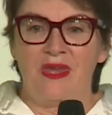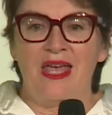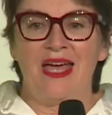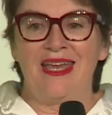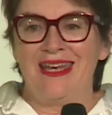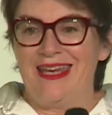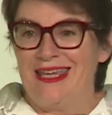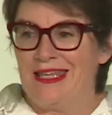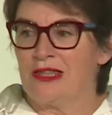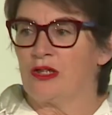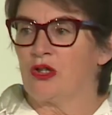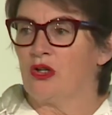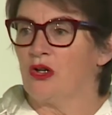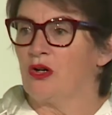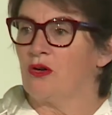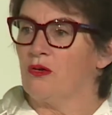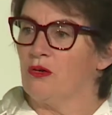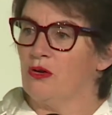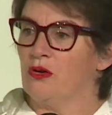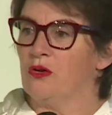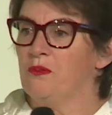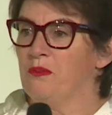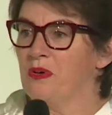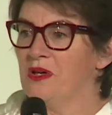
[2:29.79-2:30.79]
an ethnic
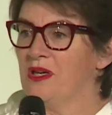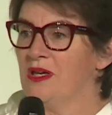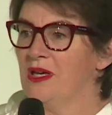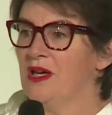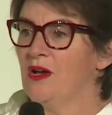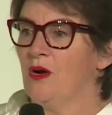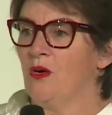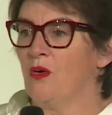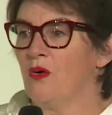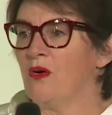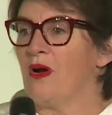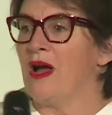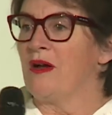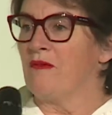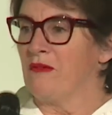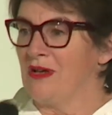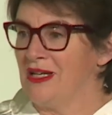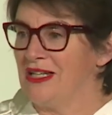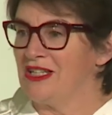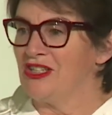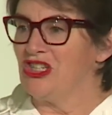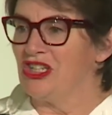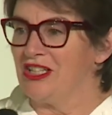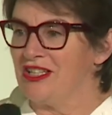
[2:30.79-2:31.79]
group or a
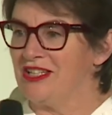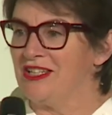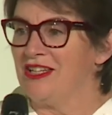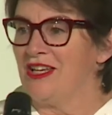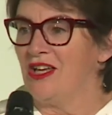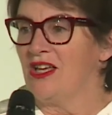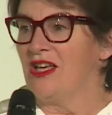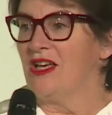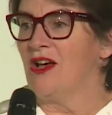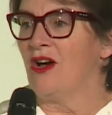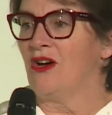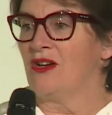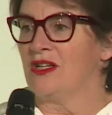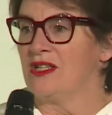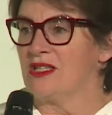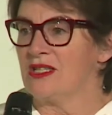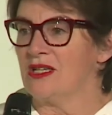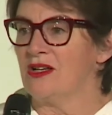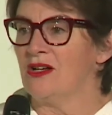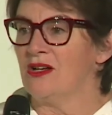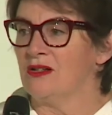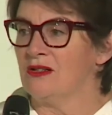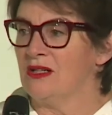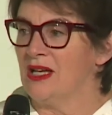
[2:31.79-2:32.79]
religion on its
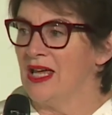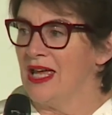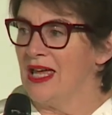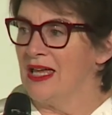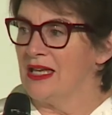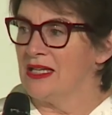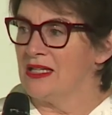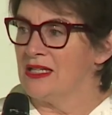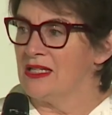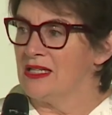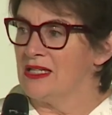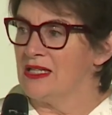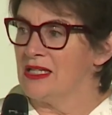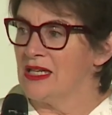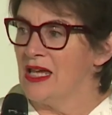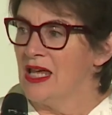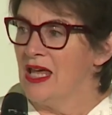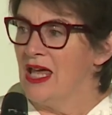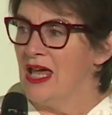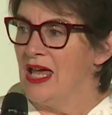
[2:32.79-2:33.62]
own, and,